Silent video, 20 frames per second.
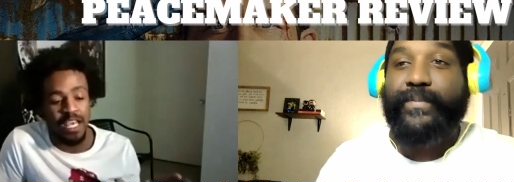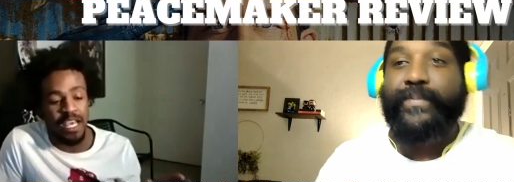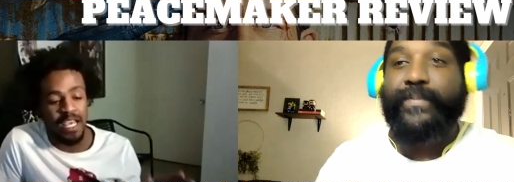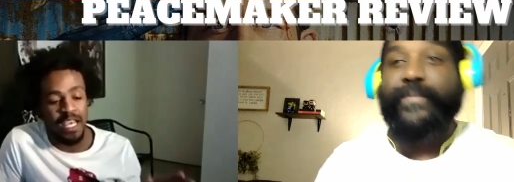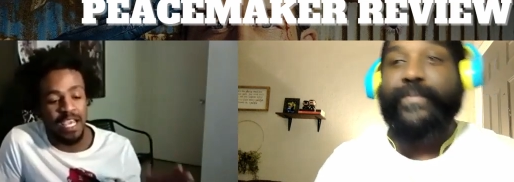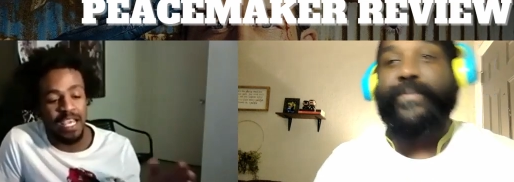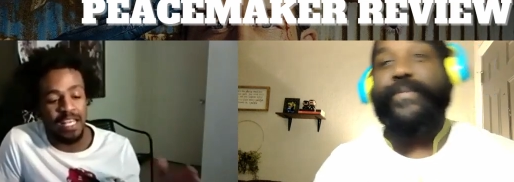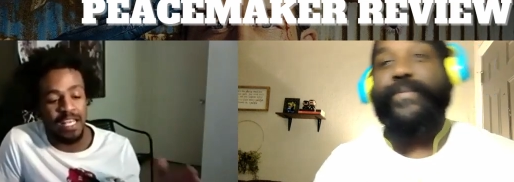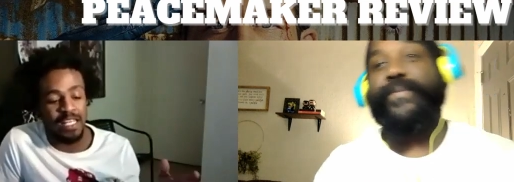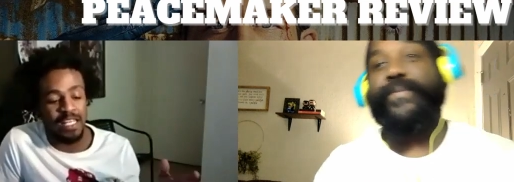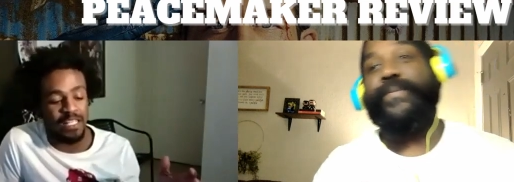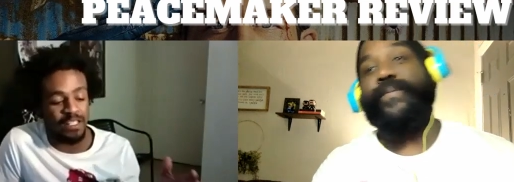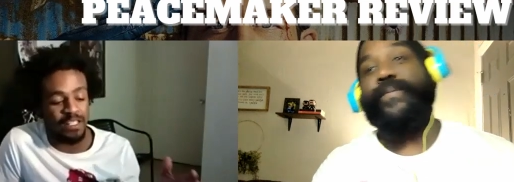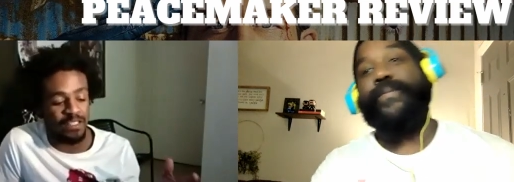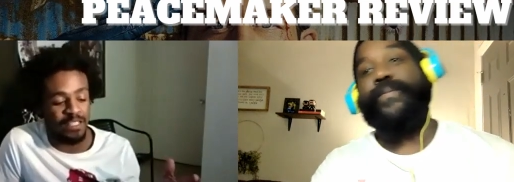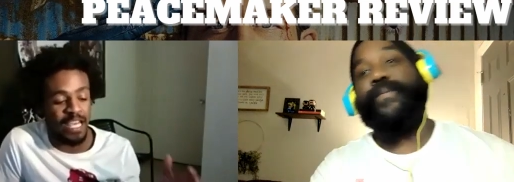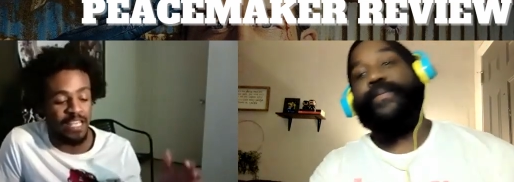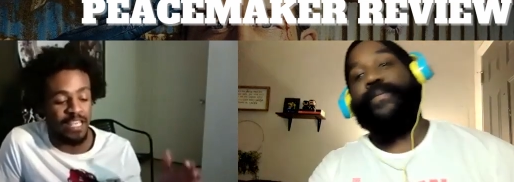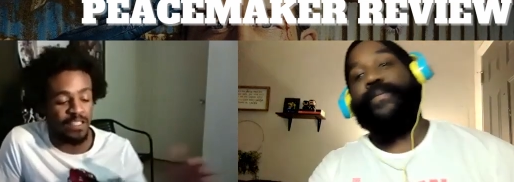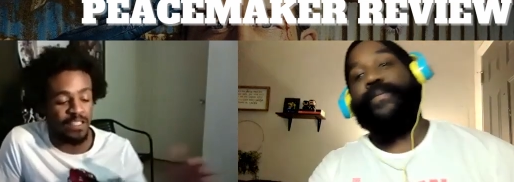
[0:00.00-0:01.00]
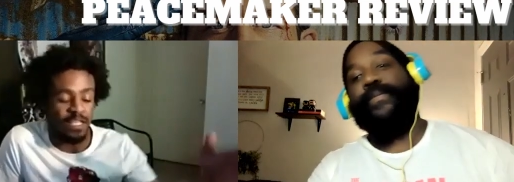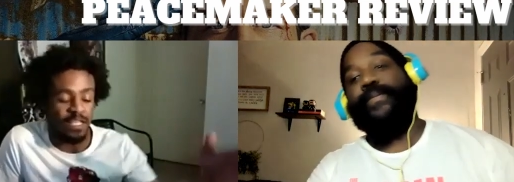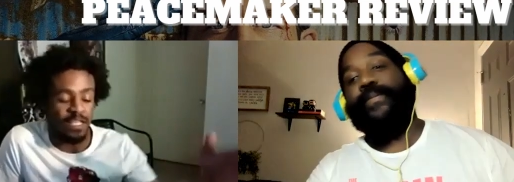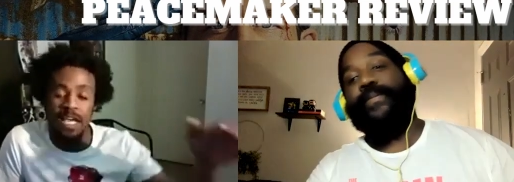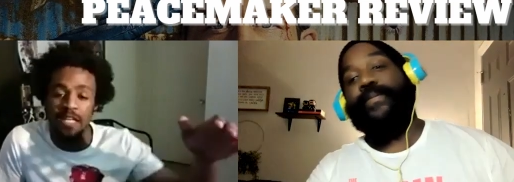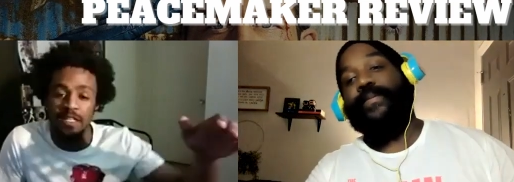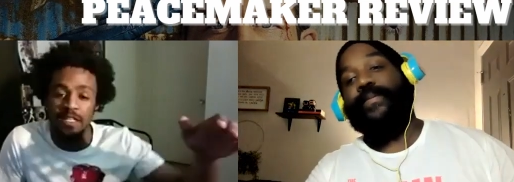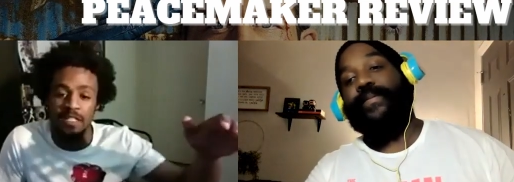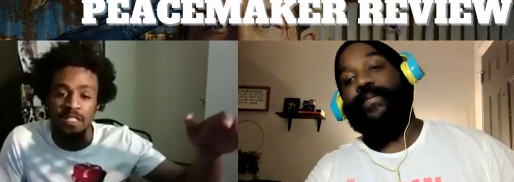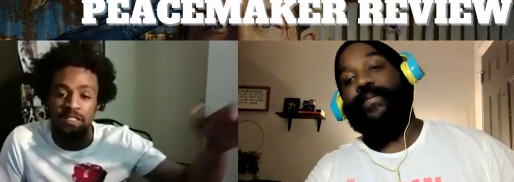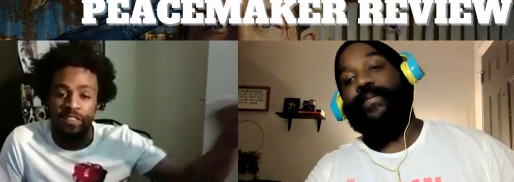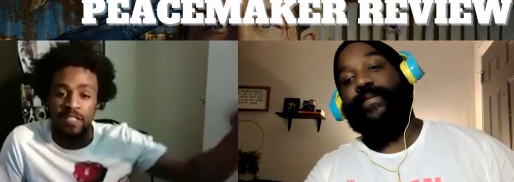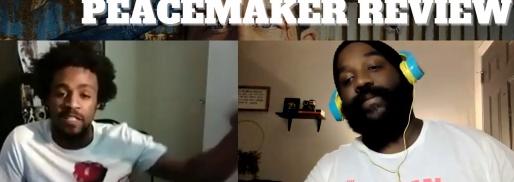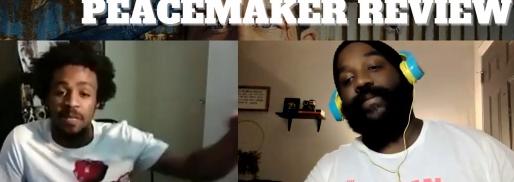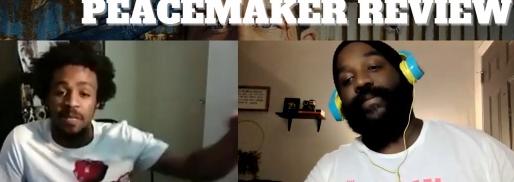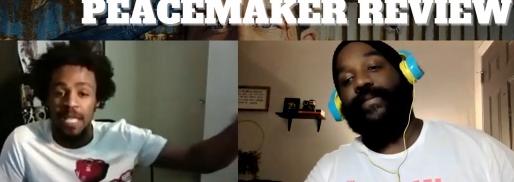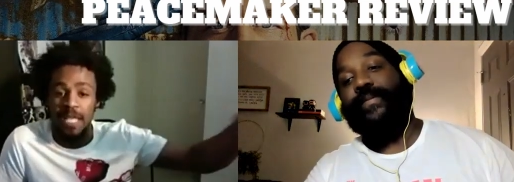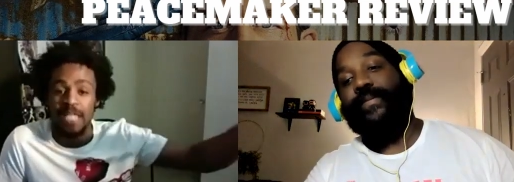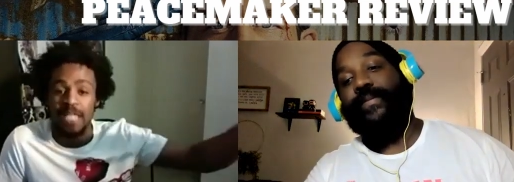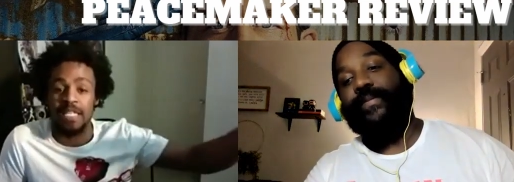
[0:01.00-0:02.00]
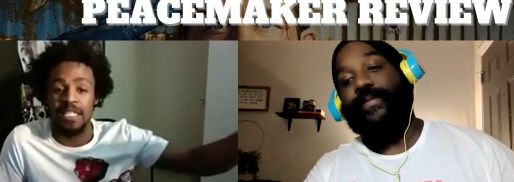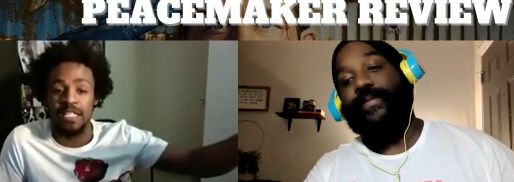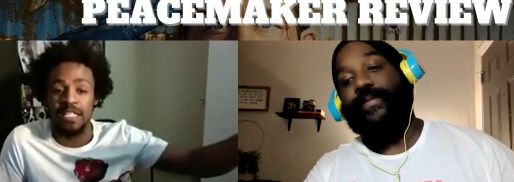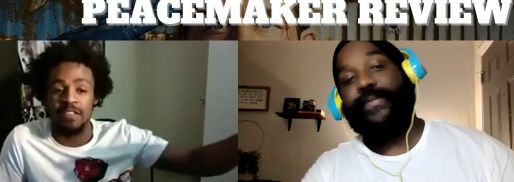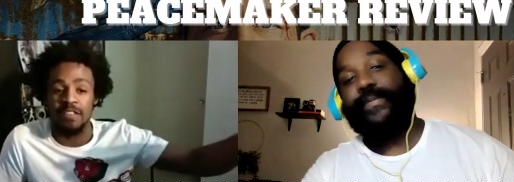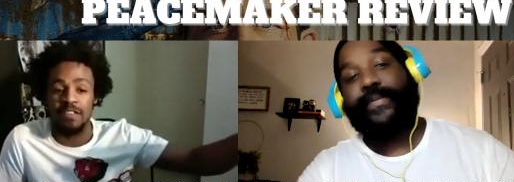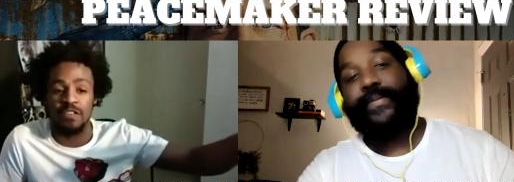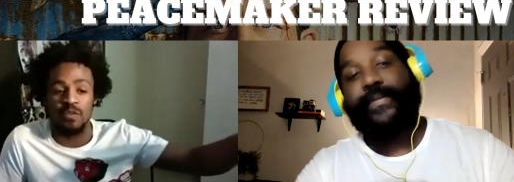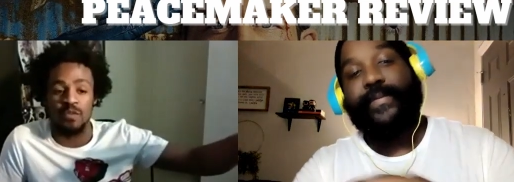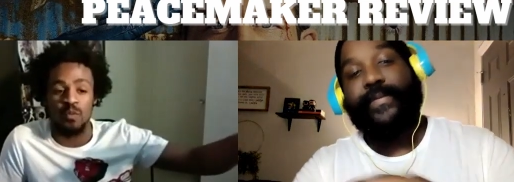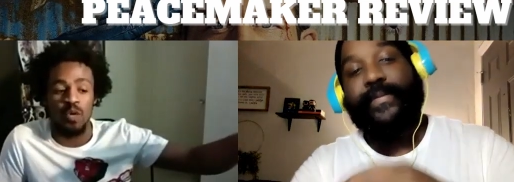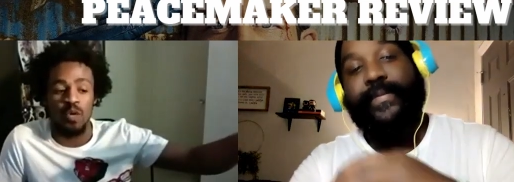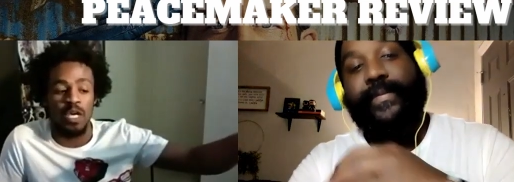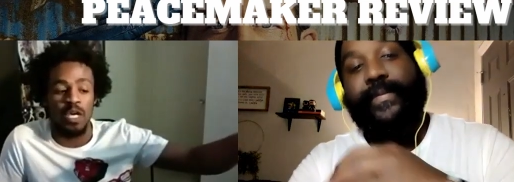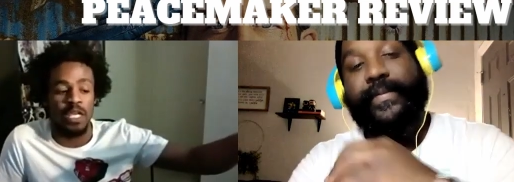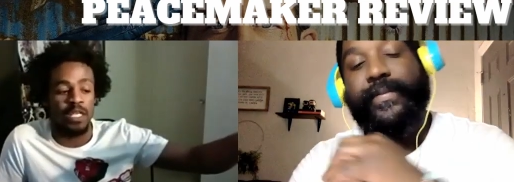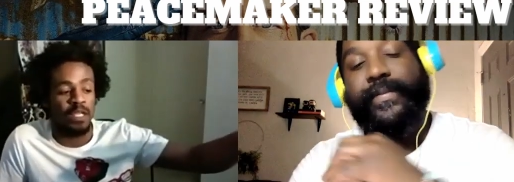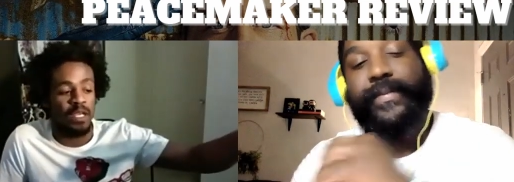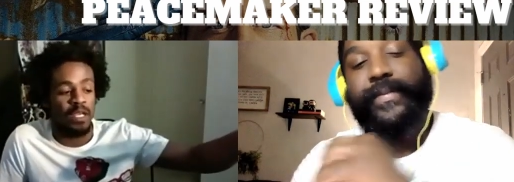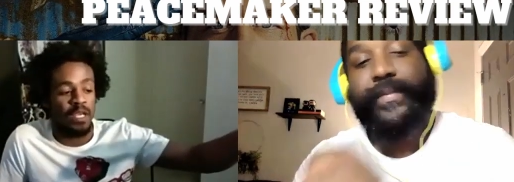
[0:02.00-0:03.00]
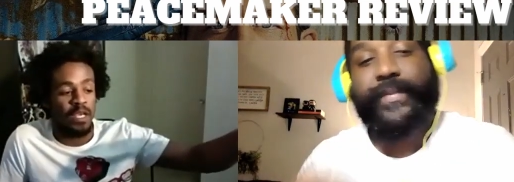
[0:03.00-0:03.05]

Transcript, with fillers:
Speaker 1: And then that's kind of because something like this is what